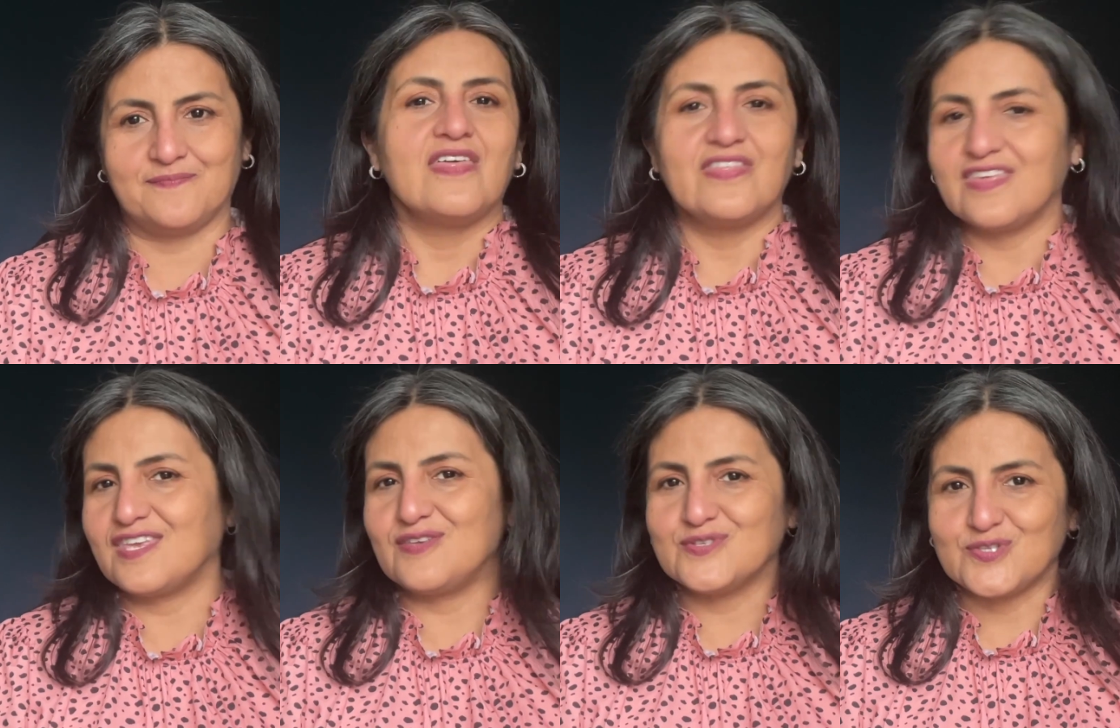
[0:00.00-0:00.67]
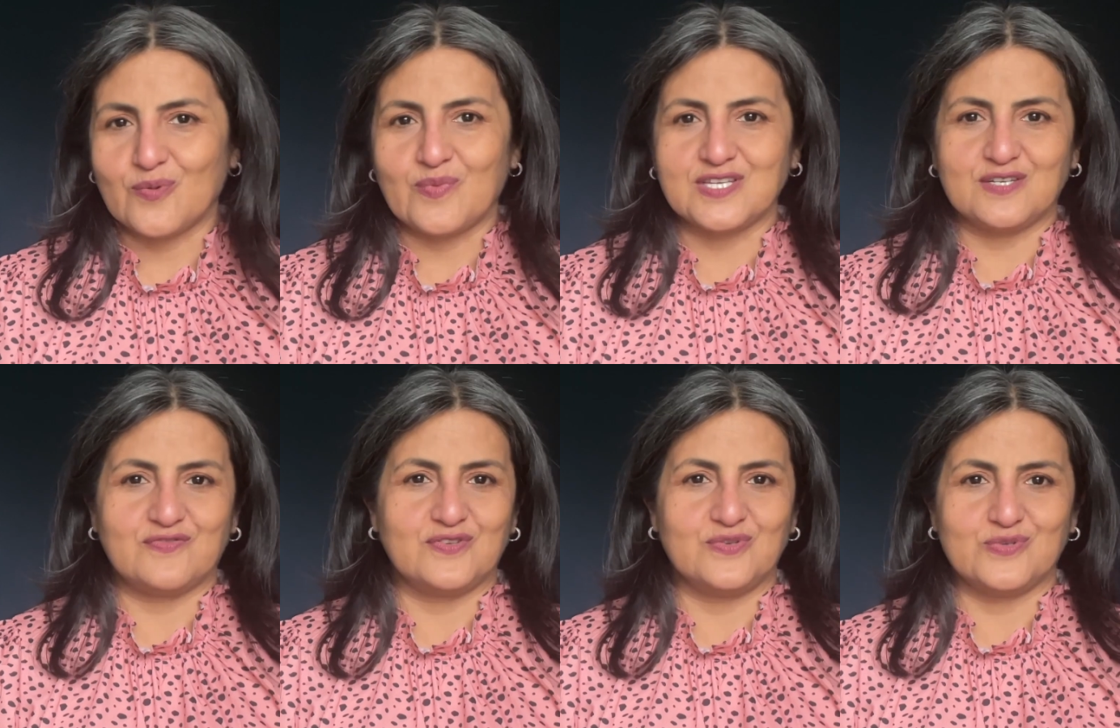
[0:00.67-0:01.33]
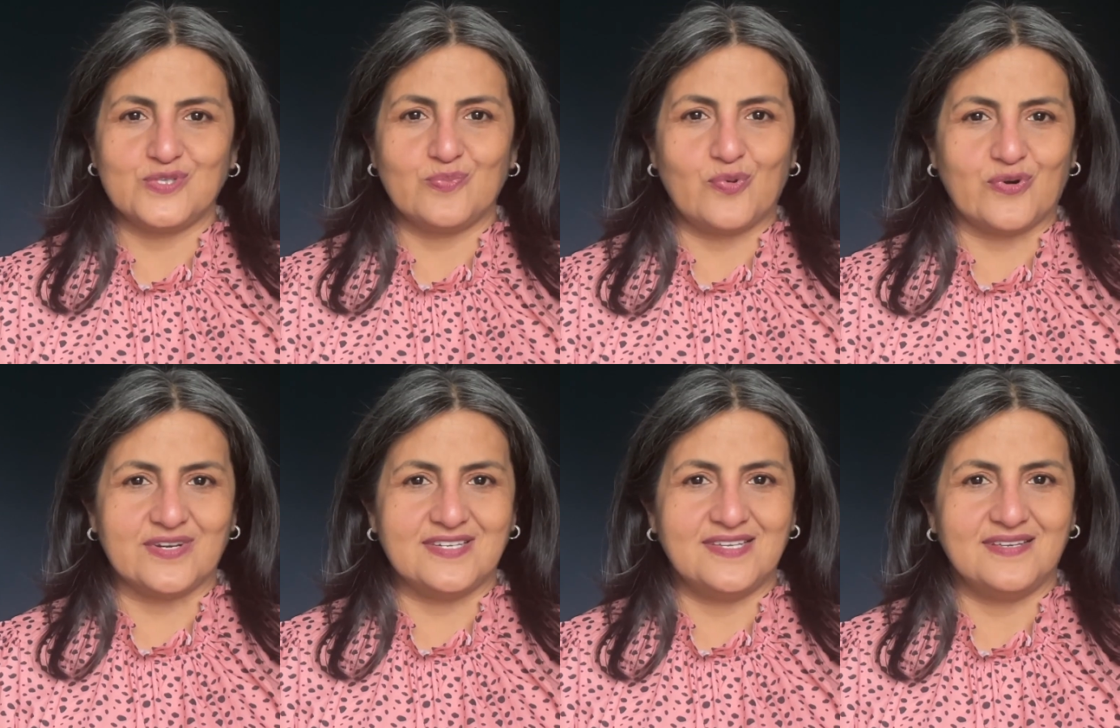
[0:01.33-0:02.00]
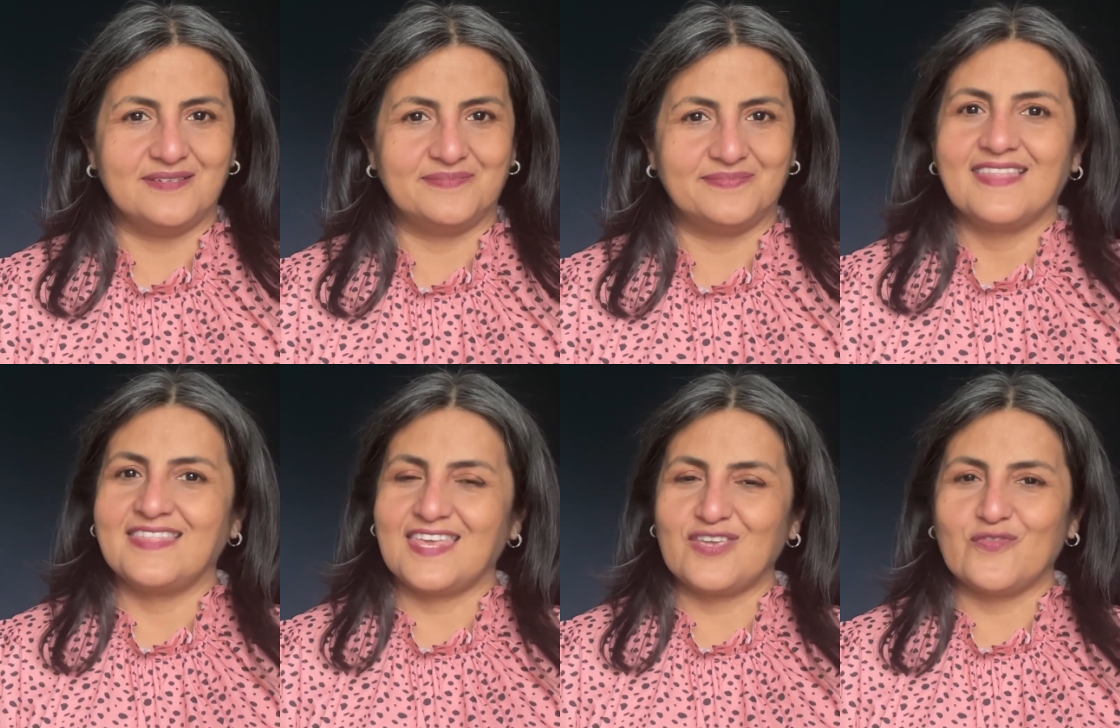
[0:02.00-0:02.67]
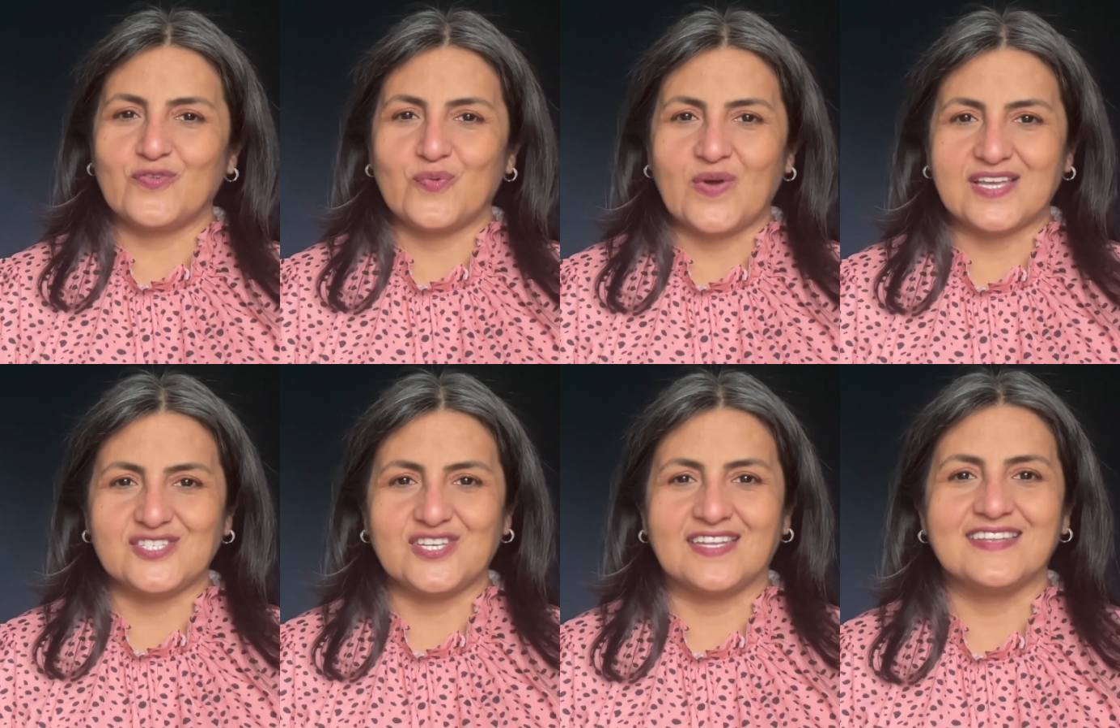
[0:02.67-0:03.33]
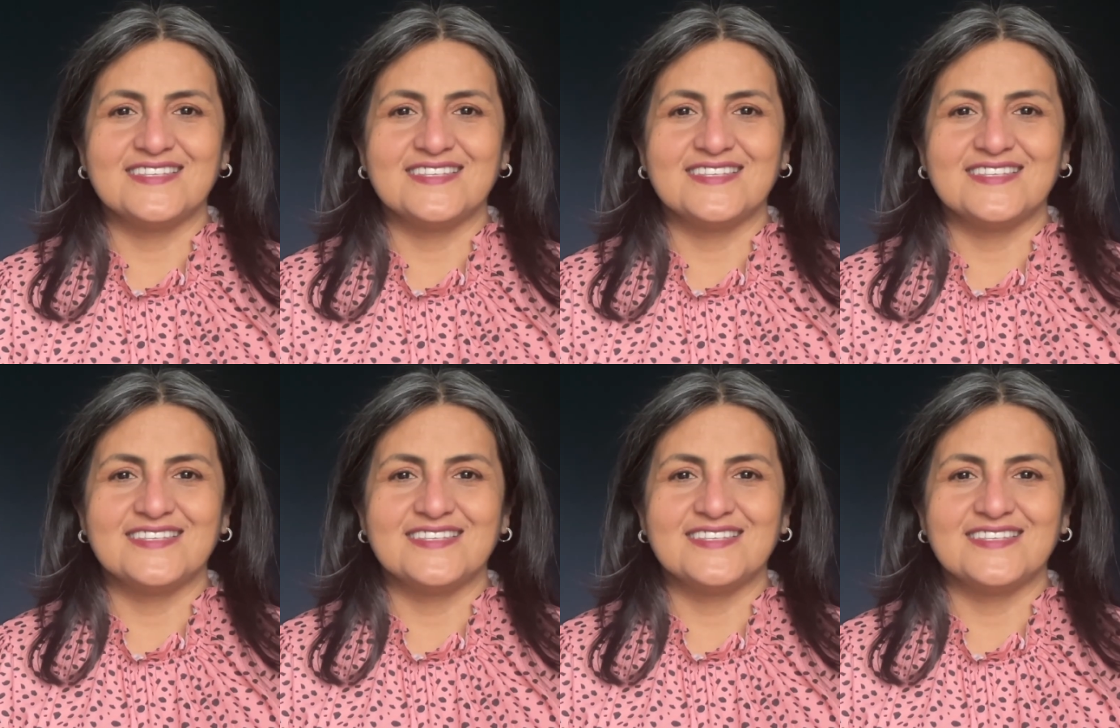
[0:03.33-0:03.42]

Thank you so much for your support. Thank you for watching.